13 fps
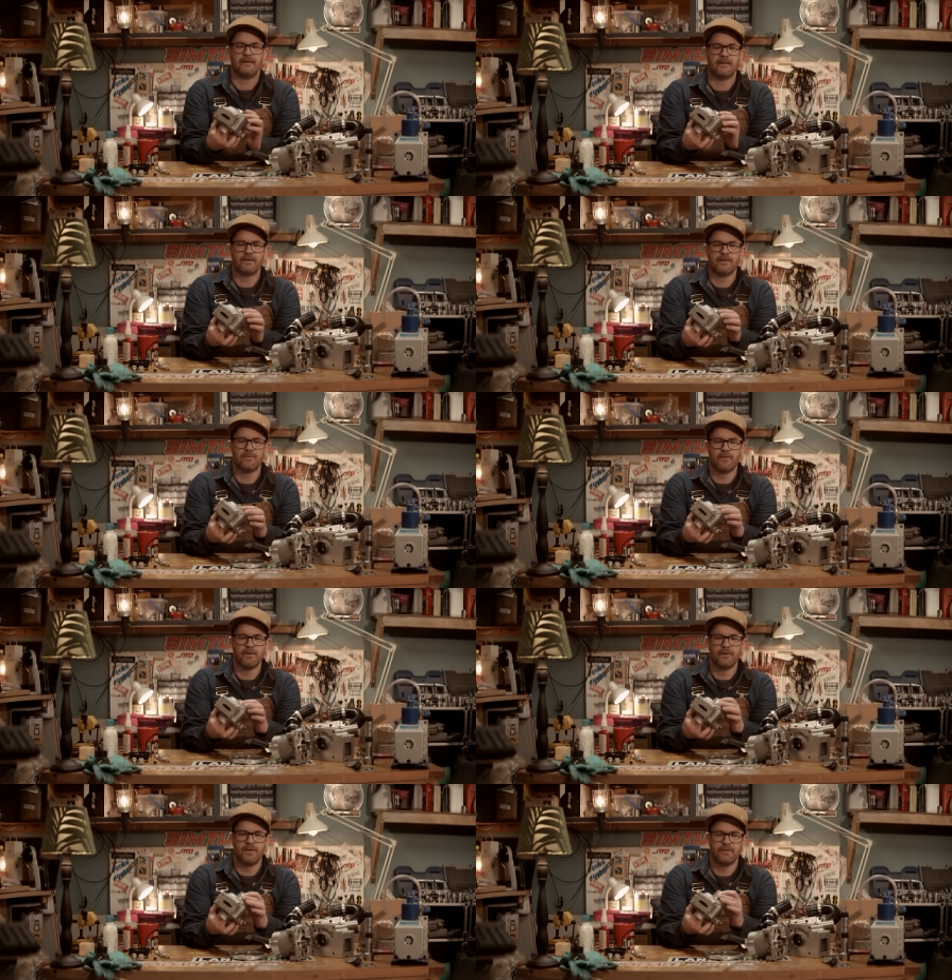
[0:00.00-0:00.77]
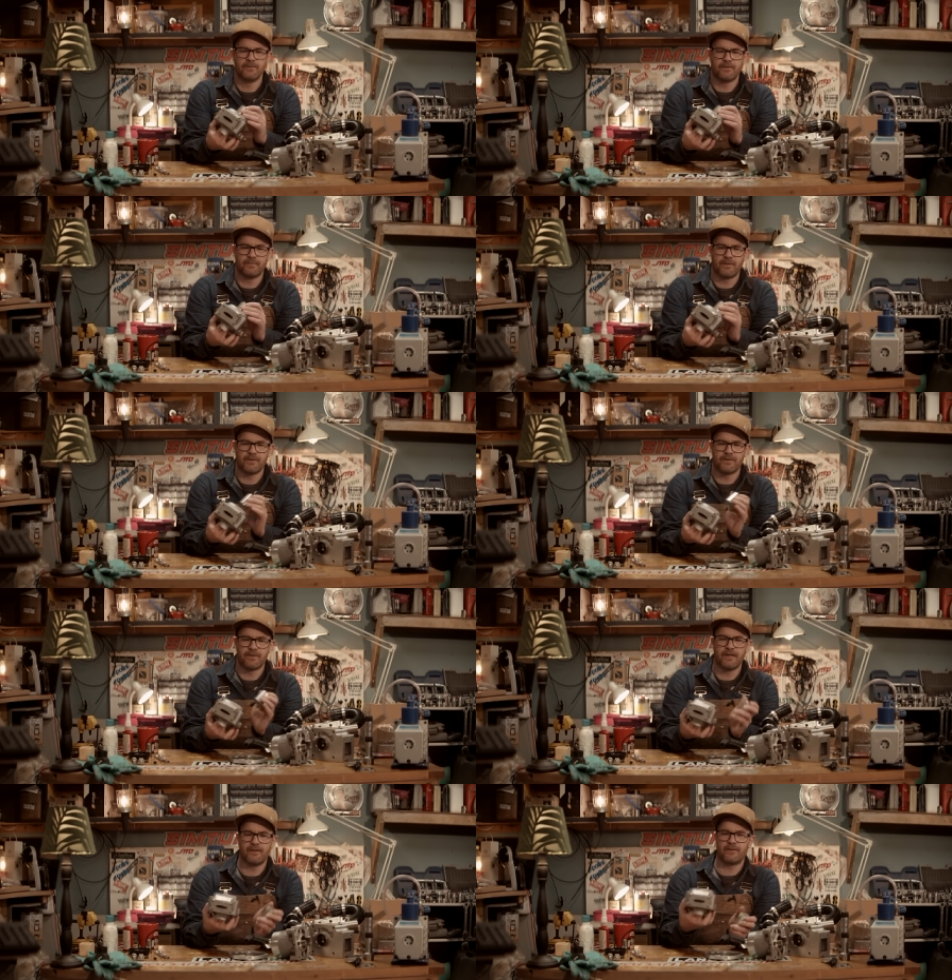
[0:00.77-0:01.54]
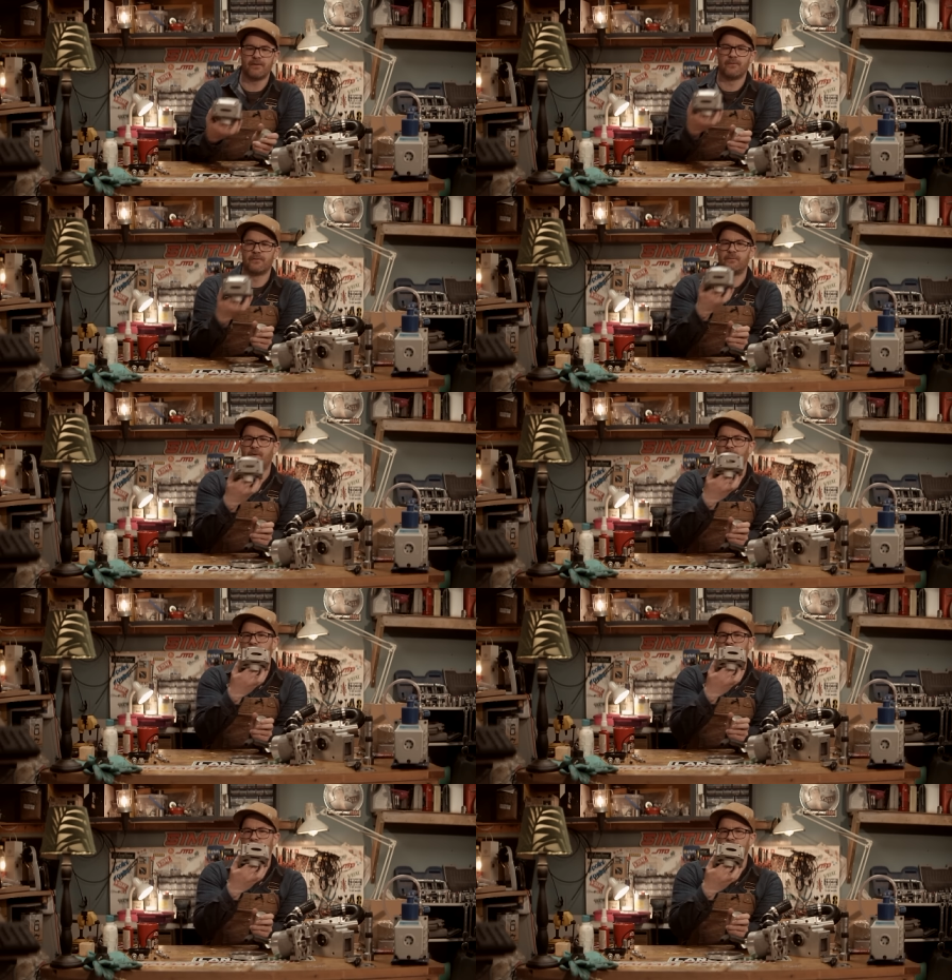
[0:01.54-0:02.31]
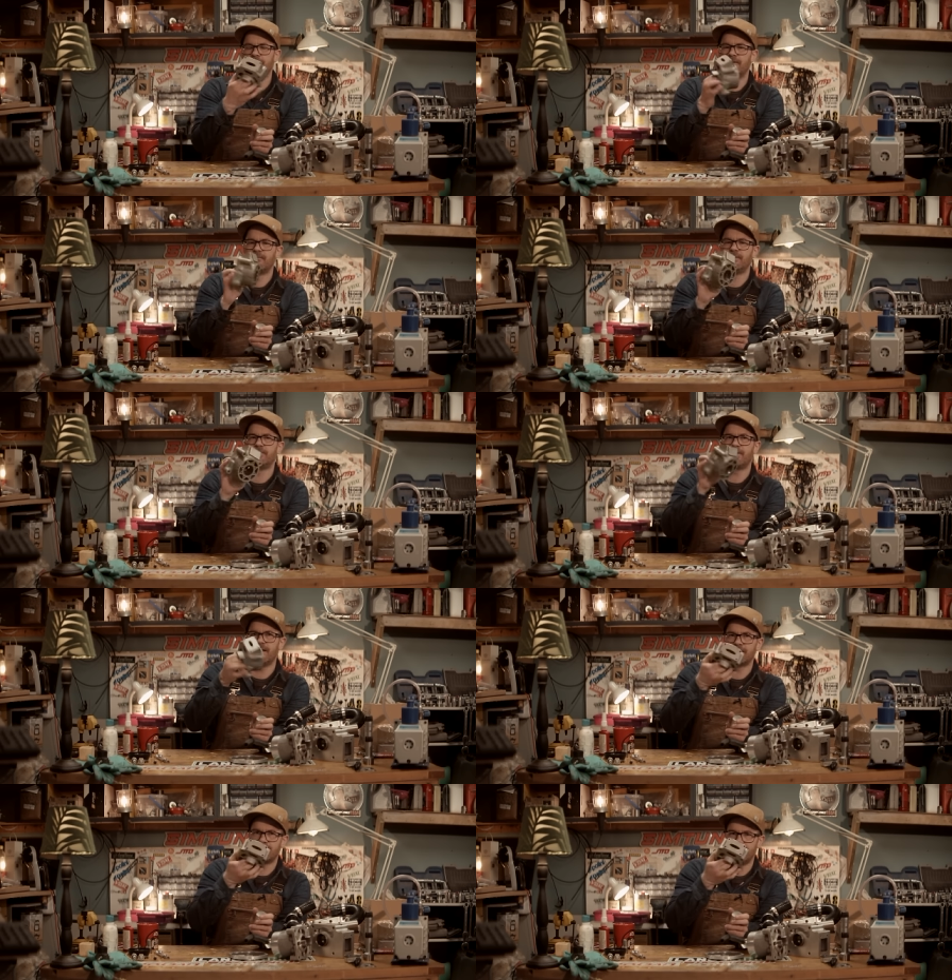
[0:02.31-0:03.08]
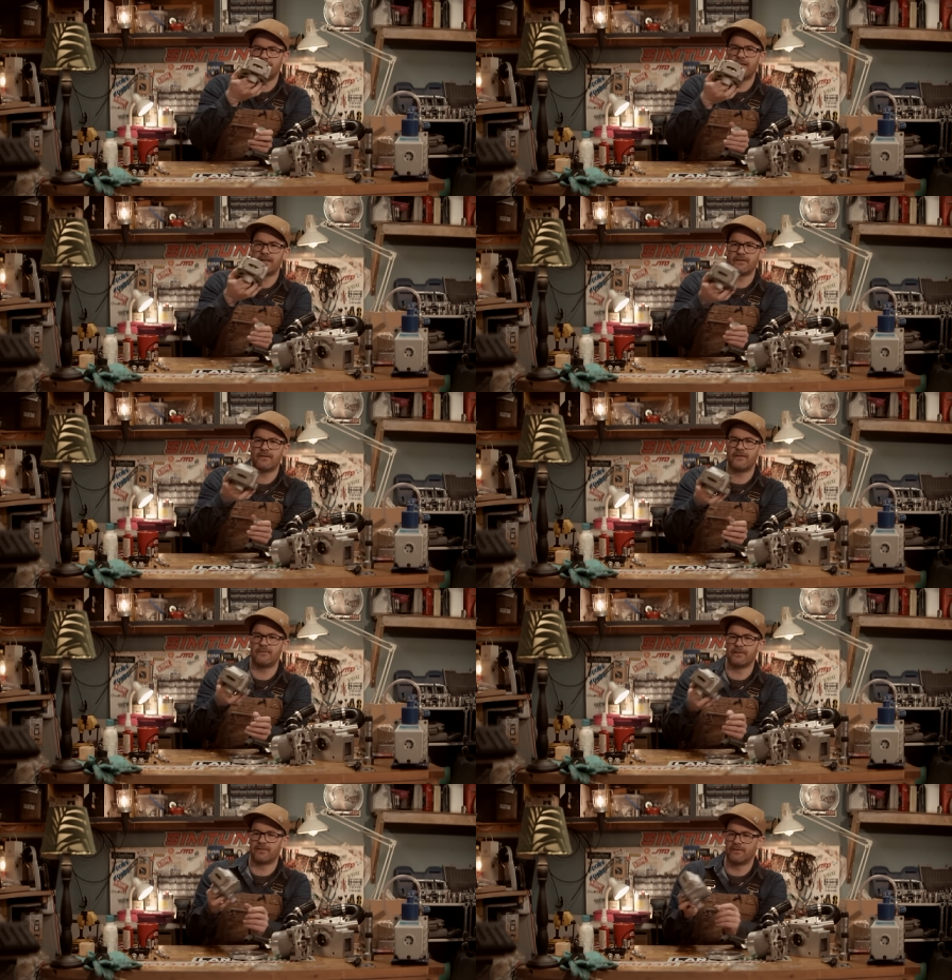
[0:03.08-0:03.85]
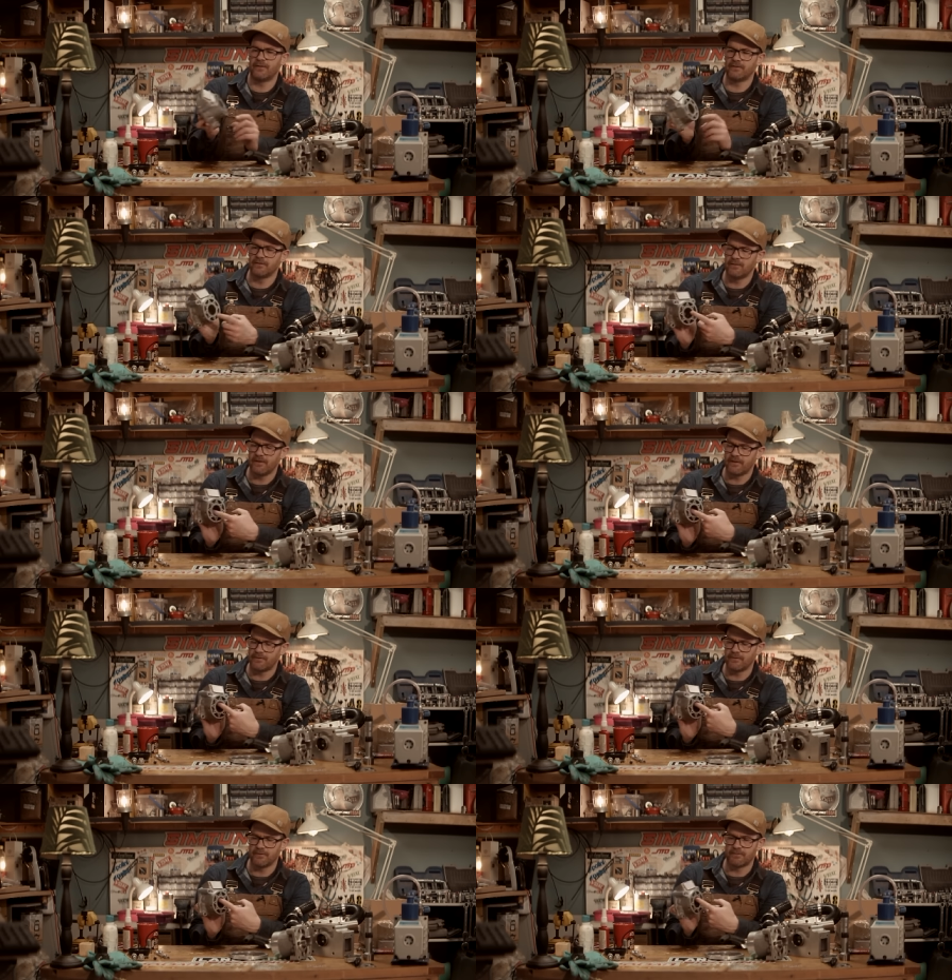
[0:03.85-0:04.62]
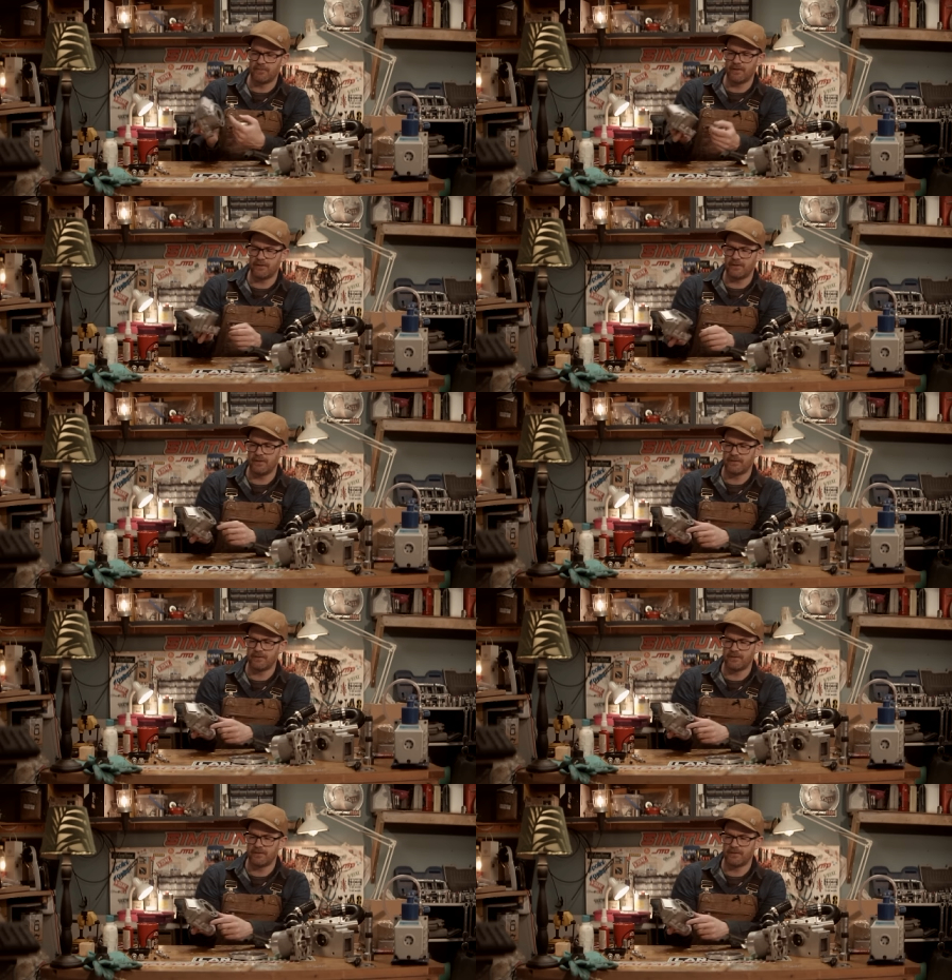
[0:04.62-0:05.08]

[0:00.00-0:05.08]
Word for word: as a 100% of bore, you can't see that here, but there's no exhaust bridge.